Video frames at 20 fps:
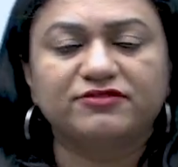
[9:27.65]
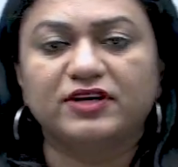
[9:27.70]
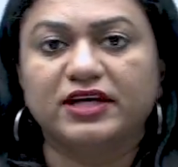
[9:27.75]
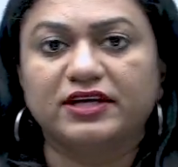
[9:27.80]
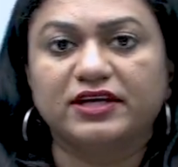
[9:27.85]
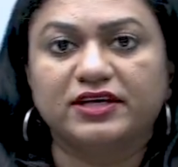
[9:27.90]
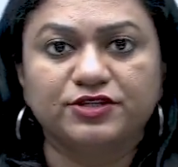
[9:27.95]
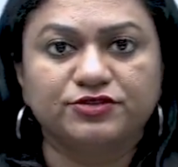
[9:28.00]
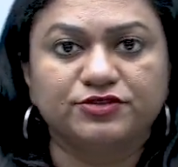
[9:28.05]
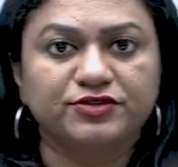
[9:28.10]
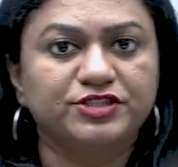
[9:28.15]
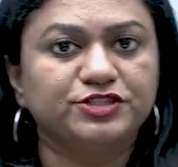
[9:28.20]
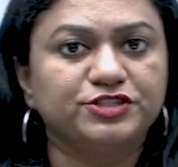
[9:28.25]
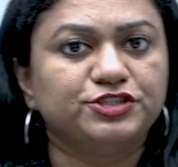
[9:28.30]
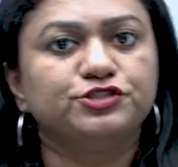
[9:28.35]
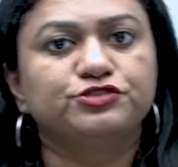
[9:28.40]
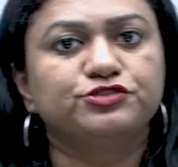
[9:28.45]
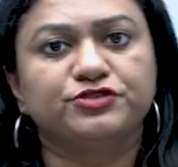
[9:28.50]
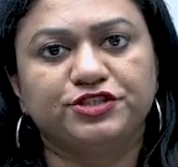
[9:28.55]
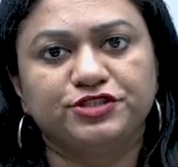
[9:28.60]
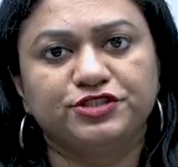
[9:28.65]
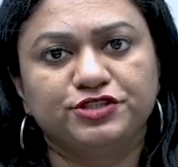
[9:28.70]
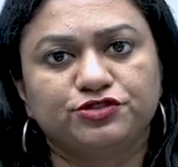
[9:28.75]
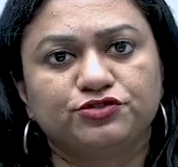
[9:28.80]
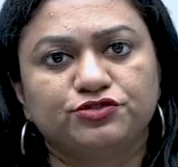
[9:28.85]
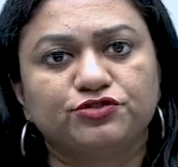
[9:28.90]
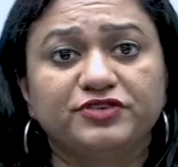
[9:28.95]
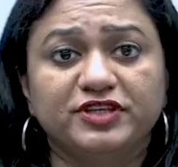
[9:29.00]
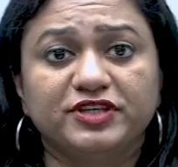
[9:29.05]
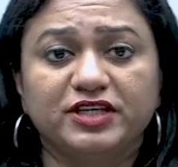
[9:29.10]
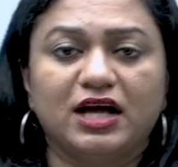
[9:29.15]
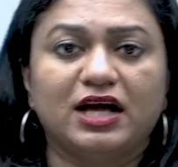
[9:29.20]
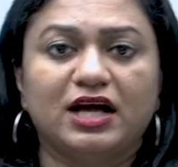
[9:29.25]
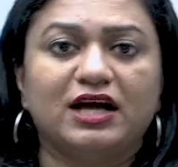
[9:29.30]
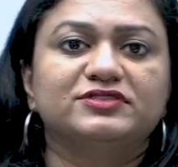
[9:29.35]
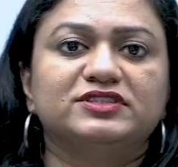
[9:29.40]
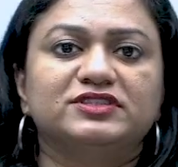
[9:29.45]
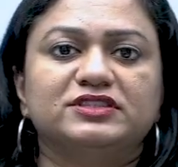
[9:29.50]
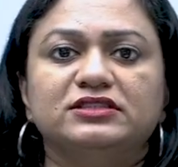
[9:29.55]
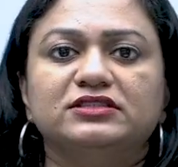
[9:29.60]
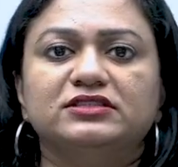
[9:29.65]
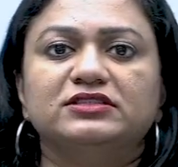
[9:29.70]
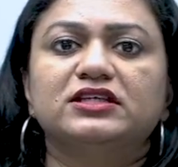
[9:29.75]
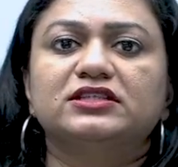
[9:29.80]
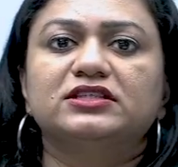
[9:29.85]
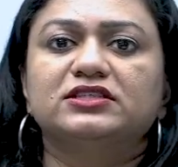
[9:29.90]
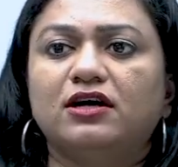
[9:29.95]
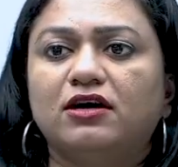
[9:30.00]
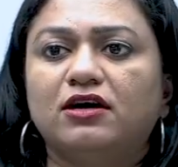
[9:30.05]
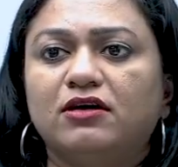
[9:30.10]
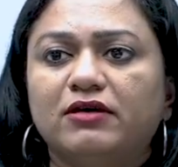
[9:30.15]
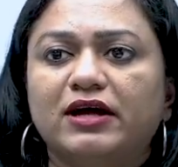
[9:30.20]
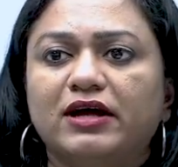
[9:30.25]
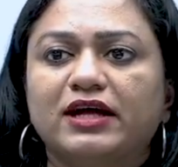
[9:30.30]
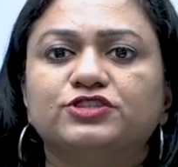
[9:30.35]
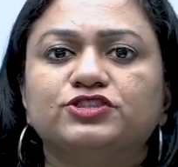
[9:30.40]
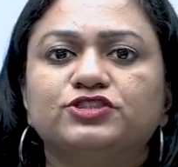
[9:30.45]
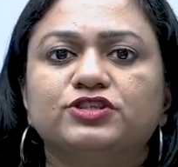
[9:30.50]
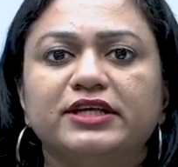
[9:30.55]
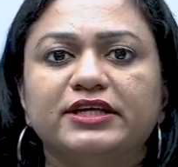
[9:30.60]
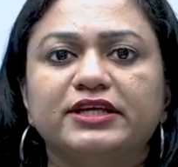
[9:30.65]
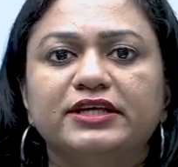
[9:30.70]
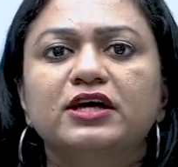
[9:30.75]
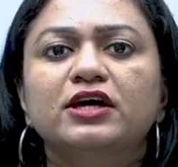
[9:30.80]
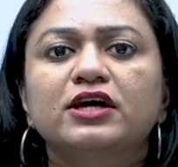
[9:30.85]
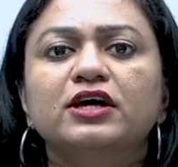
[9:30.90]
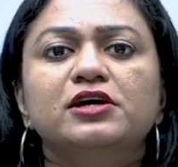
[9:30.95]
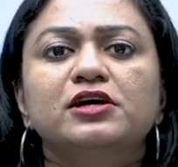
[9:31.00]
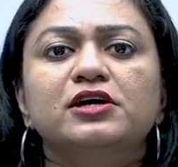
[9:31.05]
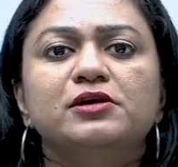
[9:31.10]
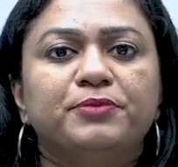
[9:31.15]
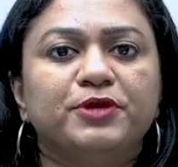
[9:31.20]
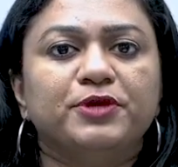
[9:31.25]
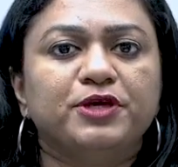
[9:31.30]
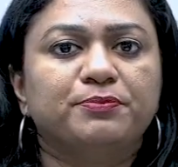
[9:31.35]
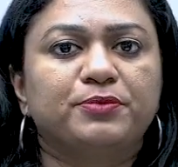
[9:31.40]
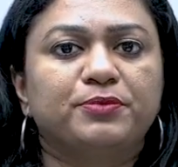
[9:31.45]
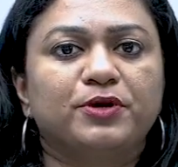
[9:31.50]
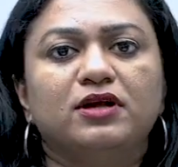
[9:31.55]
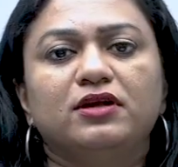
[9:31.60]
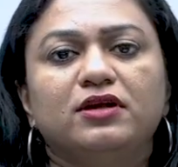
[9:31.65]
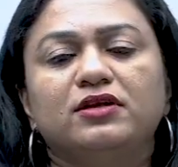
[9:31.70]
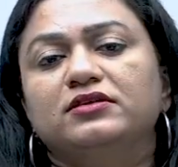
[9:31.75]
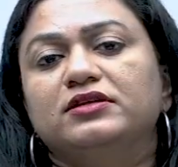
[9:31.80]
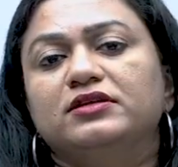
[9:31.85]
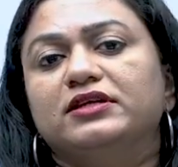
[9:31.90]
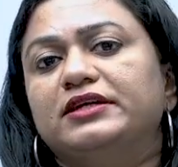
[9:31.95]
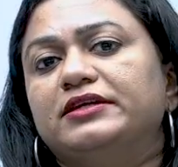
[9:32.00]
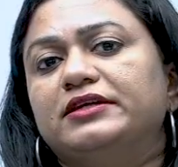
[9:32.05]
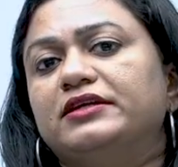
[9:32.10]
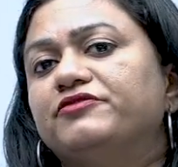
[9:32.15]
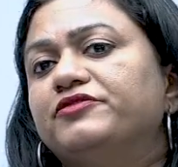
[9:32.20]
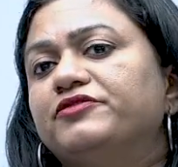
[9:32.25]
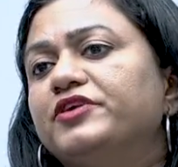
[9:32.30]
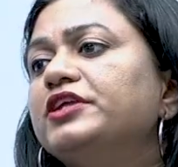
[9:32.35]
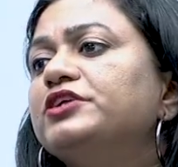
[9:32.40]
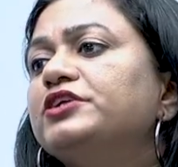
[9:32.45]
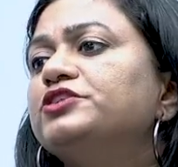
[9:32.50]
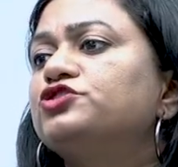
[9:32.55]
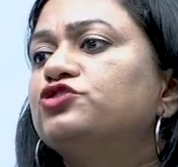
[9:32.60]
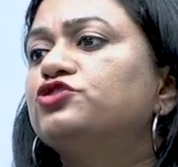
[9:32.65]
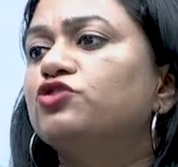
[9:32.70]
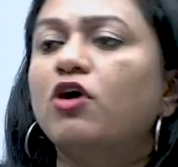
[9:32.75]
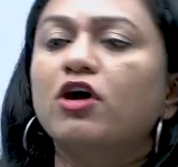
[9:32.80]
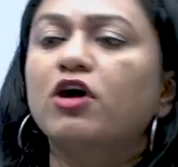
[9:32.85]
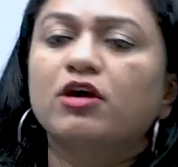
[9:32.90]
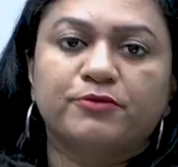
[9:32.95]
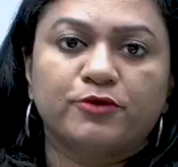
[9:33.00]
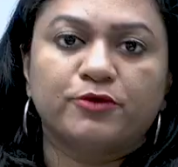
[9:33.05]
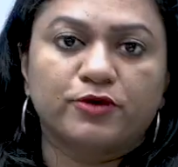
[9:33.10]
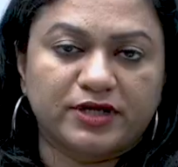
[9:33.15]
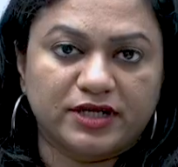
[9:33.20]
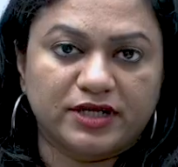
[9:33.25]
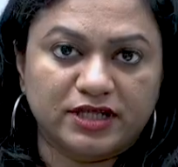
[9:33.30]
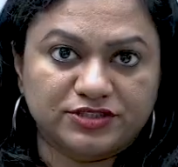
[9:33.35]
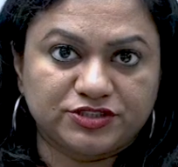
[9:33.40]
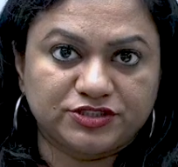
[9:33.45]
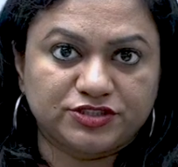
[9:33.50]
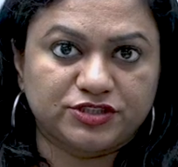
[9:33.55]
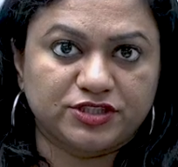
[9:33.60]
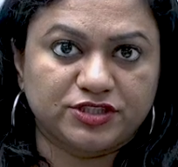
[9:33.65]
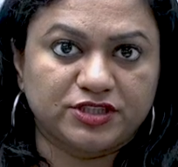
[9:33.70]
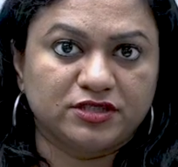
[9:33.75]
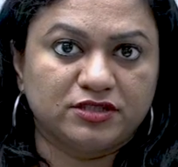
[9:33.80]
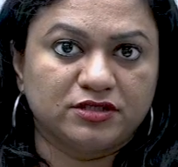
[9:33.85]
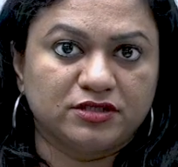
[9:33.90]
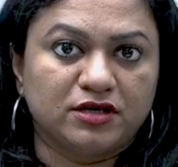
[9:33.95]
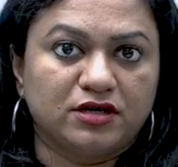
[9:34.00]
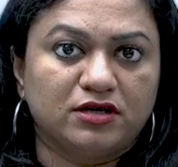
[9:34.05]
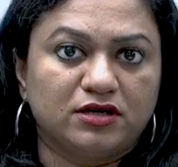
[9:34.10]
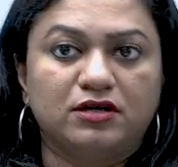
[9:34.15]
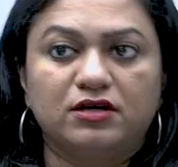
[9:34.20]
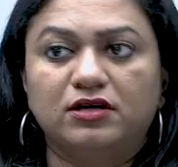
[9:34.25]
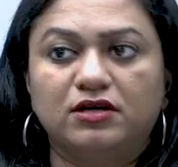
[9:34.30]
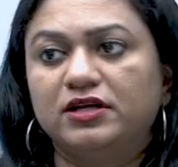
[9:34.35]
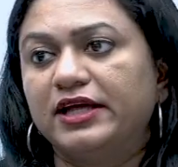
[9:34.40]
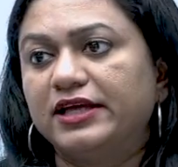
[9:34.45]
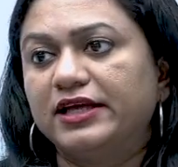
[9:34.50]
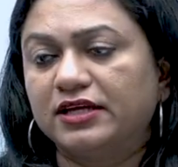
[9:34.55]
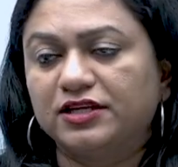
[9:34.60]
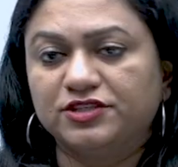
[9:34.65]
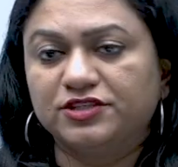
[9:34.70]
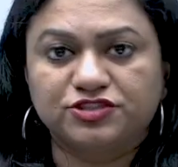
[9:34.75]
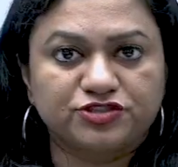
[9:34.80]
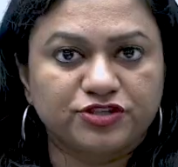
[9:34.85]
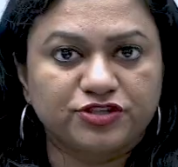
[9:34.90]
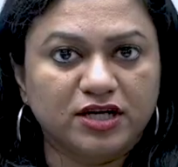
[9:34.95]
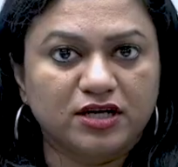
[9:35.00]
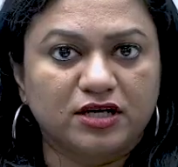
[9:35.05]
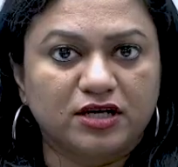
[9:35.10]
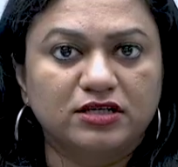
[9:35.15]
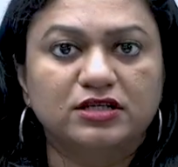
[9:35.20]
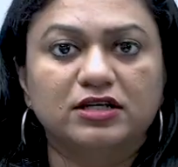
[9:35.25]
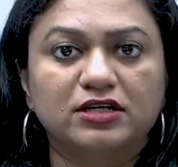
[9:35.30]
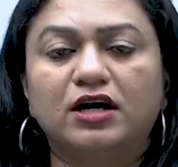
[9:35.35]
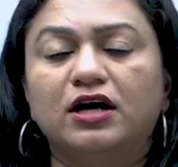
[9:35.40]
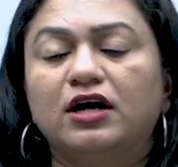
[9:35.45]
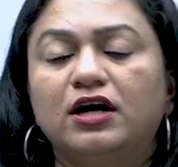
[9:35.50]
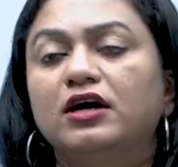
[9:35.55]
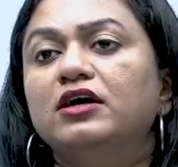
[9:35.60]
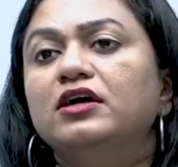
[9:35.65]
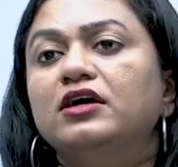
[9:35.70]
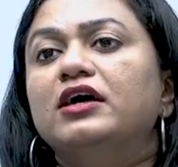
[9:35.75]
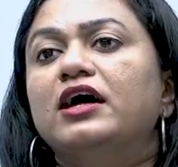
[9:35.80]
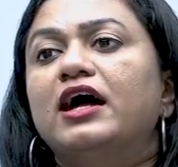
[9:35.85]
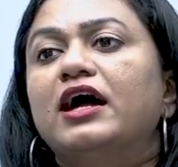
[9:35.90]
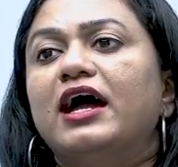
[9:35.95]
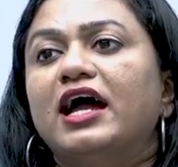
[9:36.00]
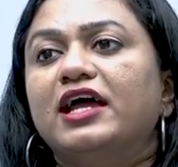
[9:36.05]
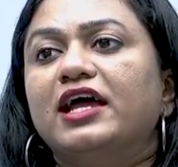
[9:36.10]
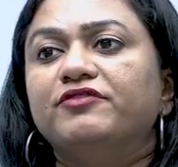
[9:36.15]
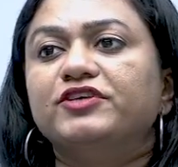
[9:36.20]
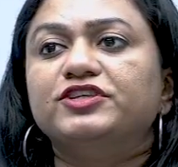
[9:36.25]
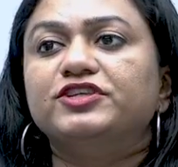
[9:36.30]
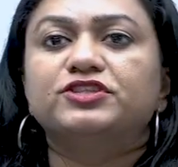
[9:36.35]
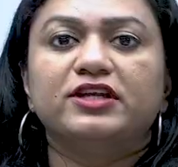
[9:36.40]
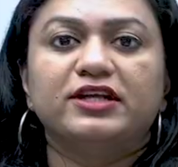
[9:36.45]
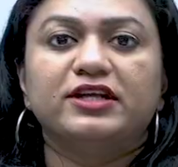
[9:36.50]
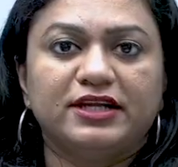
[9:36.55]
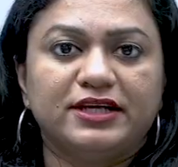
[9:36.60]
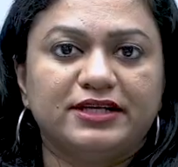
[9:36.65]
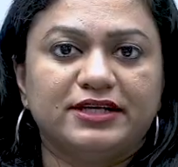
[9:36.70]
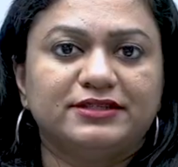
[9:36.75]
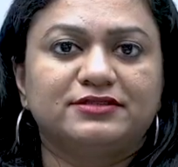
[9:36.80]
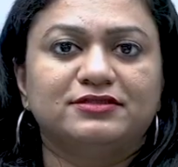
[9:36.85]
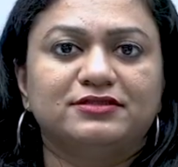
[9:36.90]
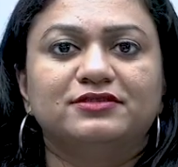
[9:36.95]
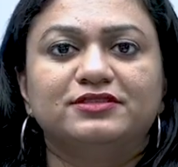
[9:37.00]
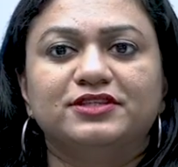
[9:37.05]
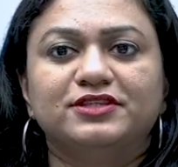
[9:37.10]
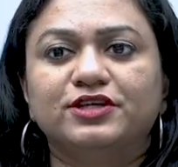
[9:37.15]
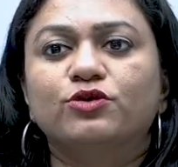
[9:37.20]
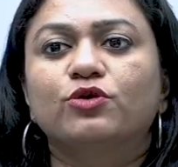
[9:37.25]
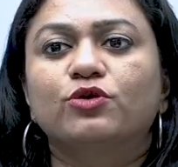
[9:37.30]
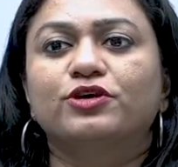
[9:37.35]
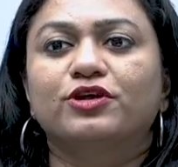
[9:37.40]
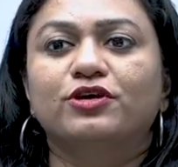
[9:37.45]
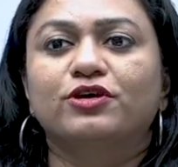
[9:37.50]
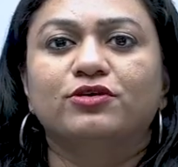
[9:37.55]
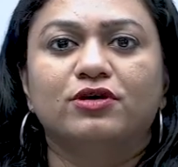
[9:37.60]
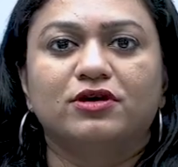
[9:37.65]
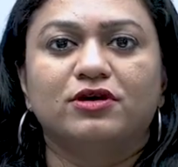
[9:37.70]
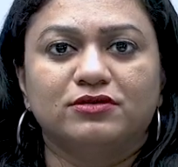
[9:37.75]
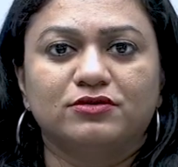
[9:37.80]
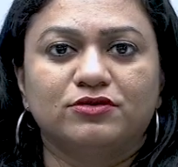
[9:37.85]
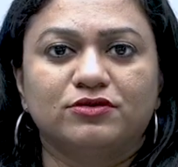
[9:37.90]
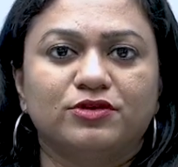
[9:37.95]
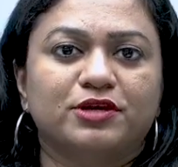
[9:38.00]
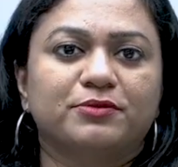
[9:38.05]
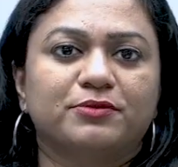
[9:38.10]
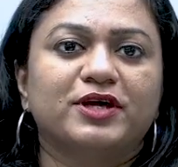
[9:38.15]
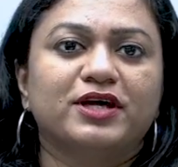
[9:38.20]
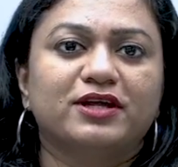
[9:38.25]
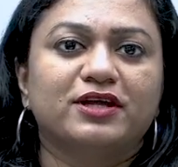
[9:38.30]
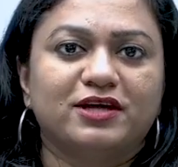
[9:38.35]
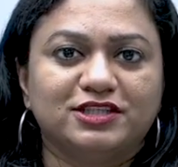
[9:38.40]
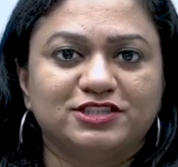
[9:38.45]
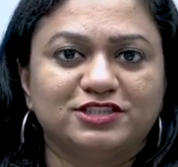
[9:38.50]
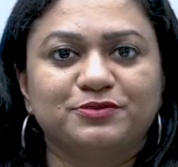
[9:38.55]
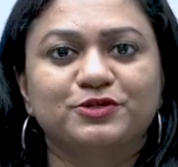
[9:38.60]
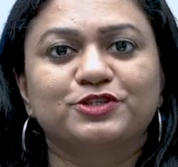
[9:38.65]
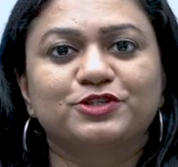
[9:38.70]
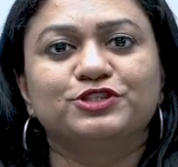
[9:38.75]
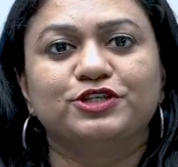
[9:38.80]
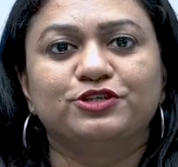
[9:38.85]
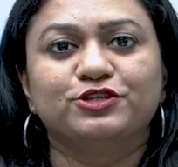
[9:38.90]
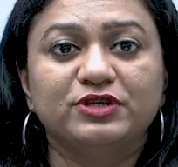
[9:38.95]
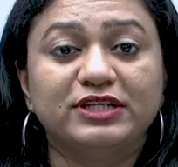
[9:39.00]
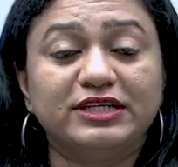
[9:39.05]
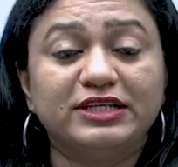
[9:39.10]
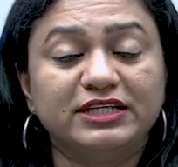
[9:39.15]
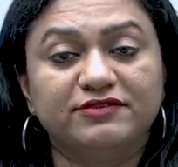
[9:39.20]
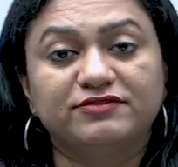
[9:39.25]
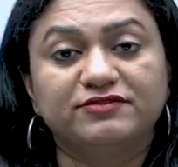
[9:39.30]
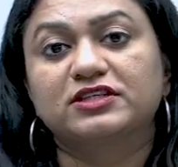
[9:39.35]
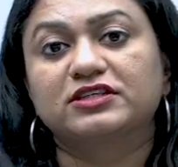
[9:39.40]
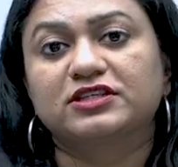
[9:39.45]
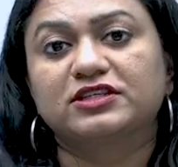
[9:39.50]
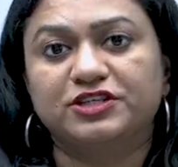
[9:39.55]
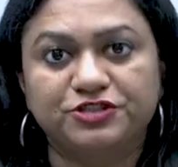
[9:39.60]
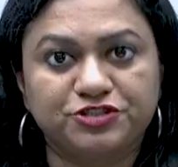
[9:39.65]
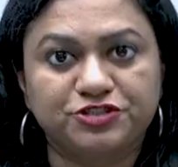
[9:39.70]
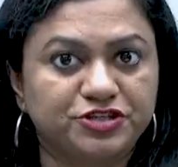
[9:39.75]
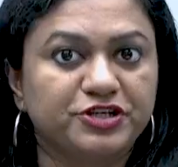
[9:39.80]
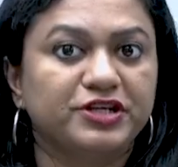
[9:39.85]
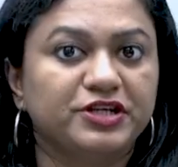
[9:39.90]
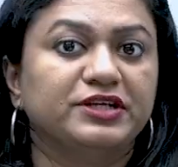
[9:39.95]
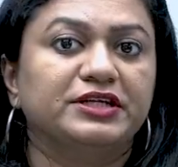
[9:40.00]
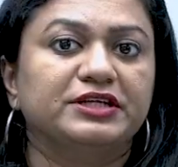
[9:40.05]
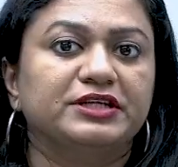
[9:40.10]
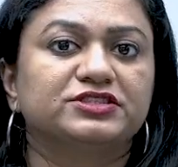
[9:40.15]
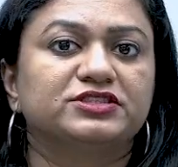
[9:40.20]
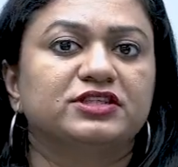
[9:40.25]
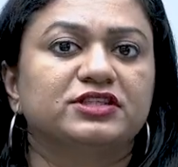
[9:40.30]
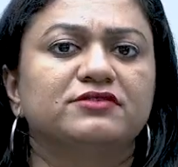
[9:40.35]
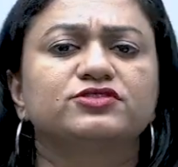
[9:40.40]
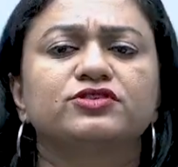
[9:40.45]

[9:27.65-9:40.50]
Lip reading: In 2022, we have seen that how actually people led a very strong protest in Sri Lanka, and which led the Gotabaya Rajapaksa to leave the country in itself.